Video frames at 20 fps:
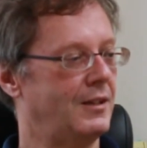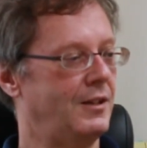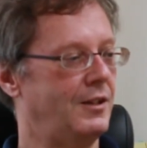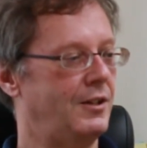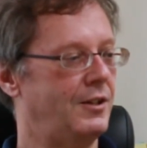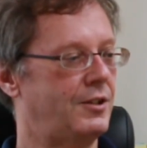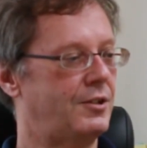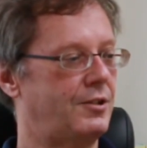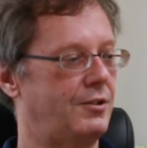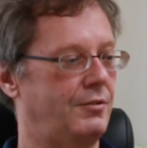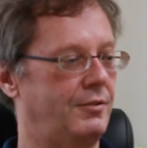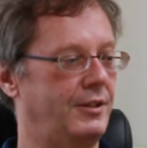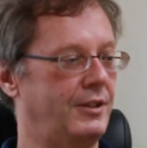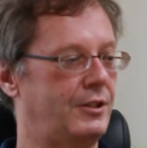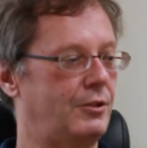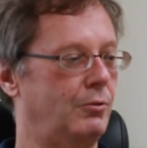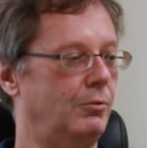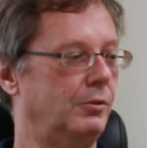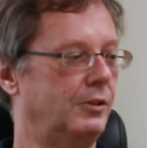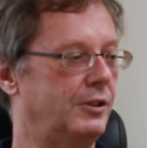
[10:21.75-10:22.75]
So that's
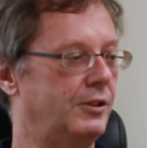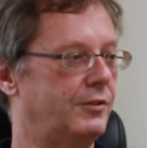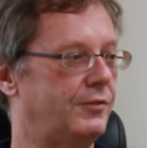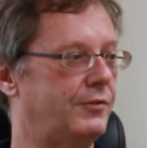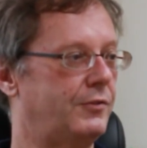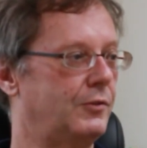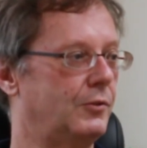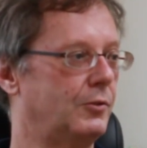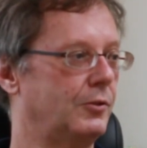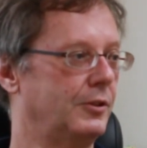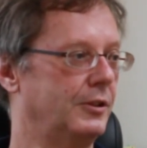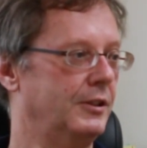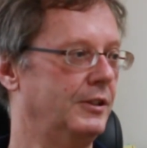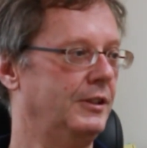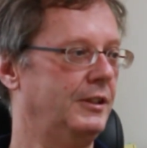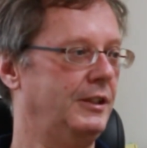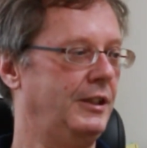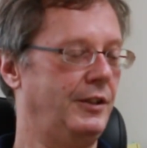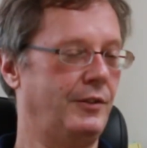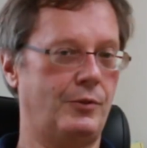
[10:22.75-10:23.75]
holding the floor.
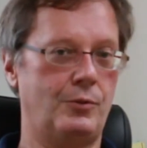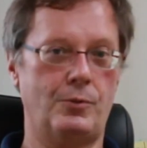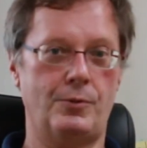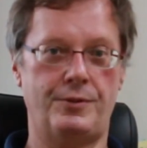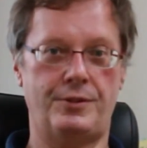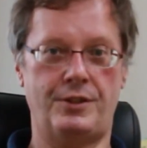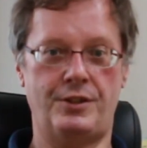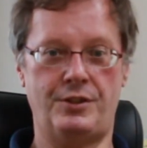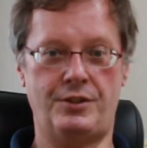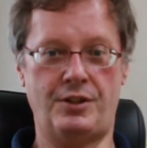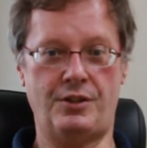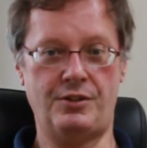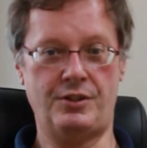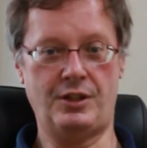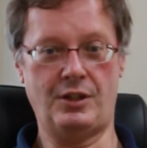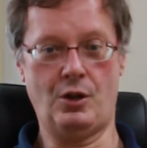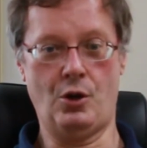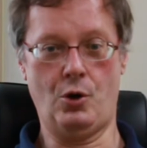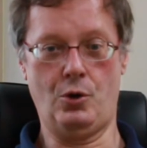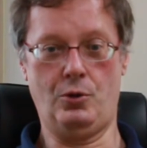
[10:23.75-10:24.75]
And of course he's
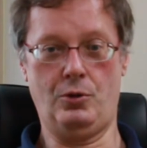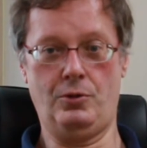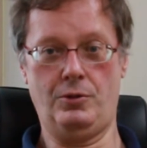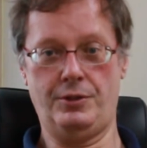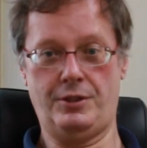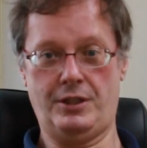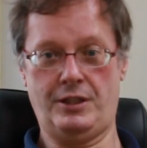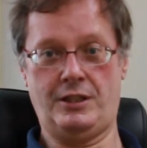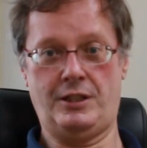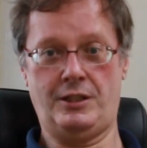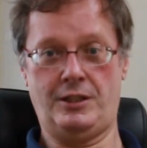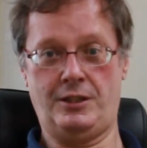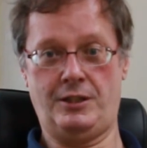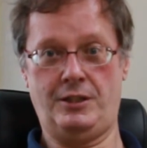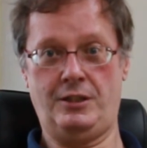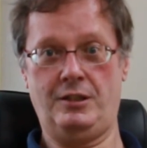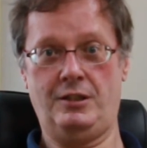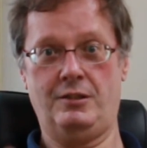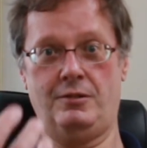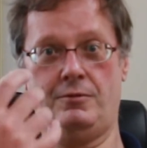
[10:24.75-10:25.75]
using
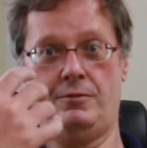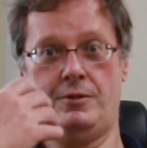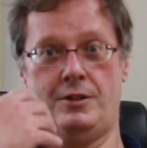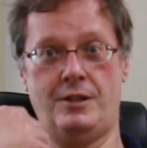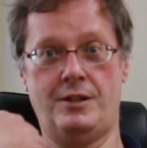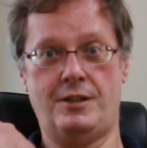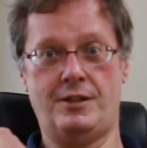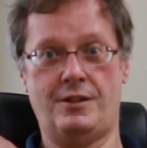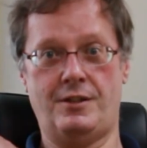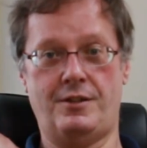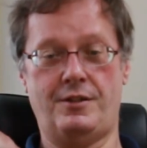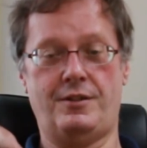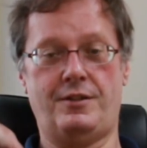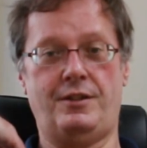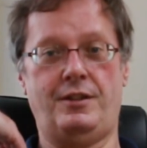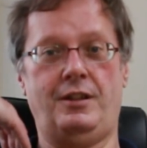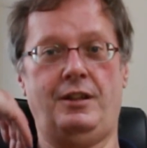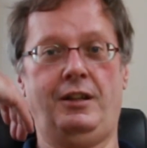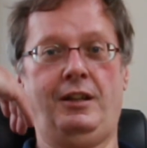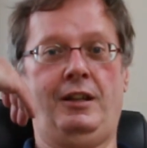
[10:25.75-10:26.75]
order with
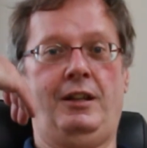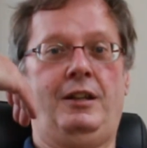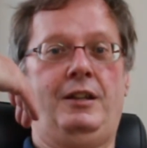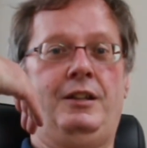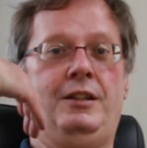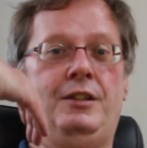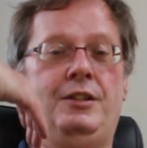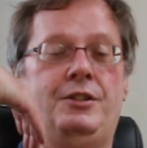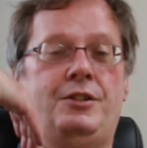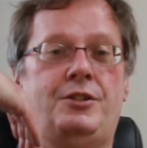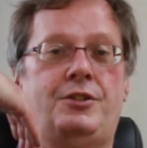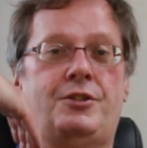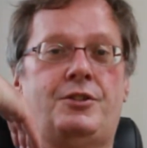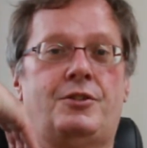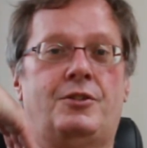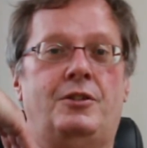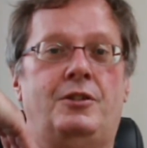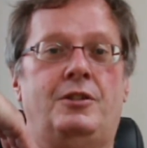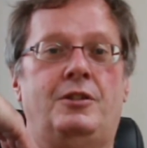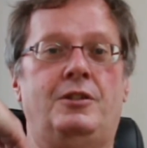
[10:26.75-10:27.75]
a
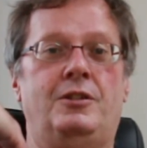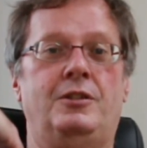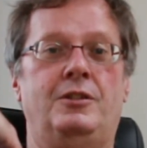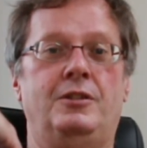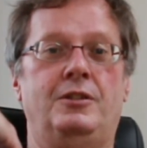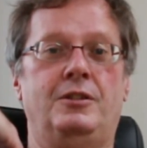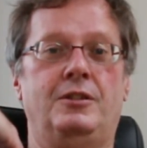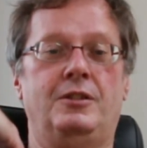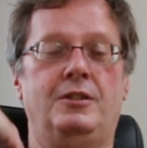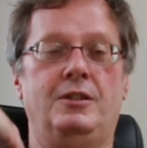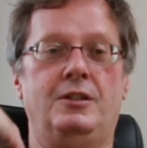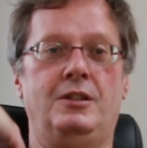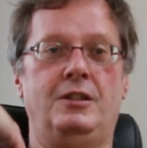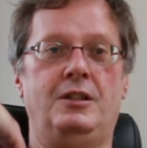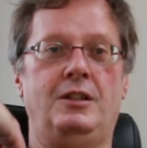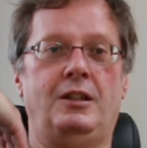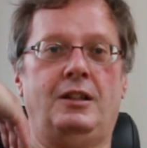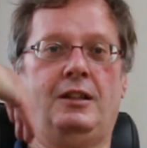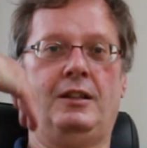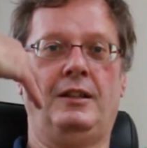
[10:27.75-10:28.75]
strong,
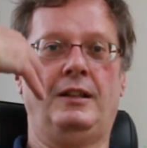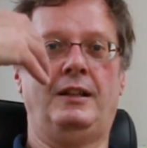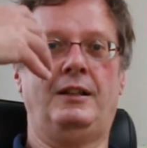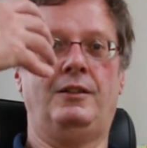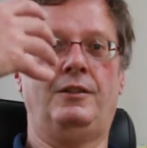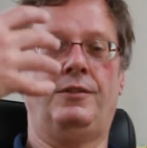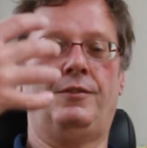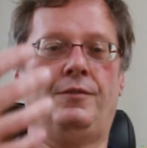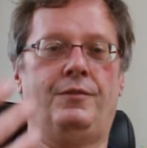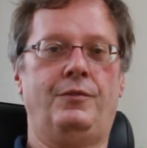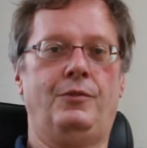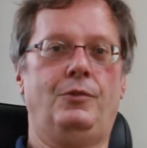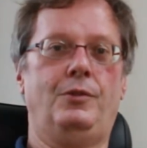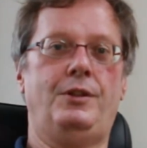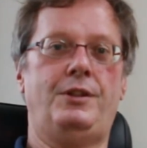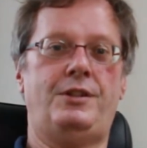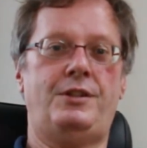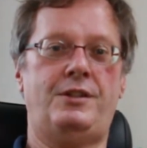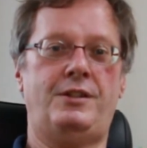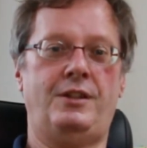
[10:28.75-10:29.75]
loud
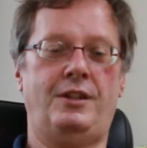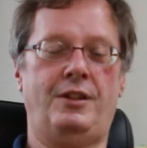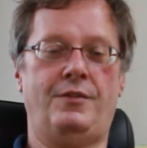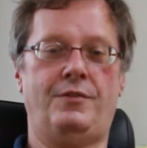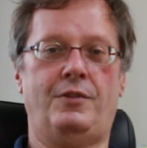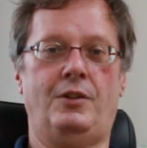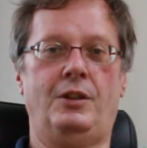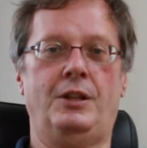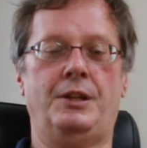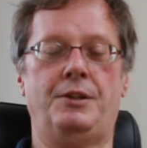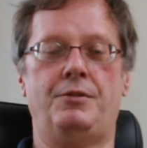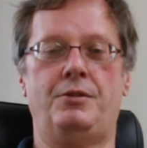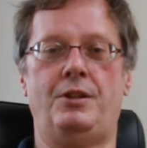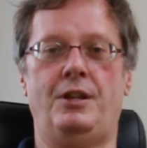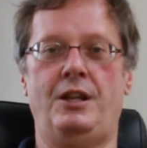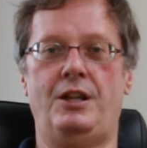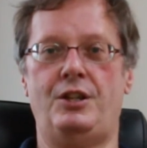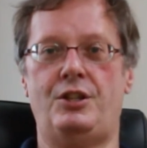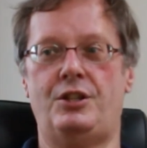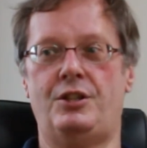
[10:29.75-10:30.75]
voice and a falling
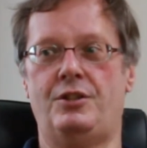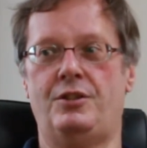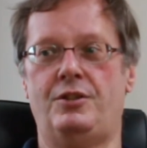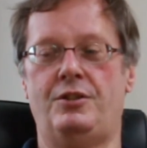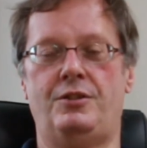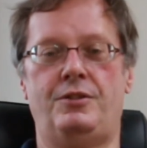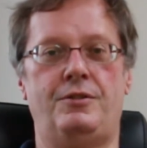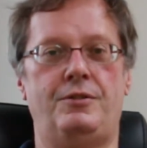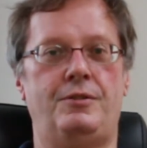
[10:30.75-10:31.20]
intonation.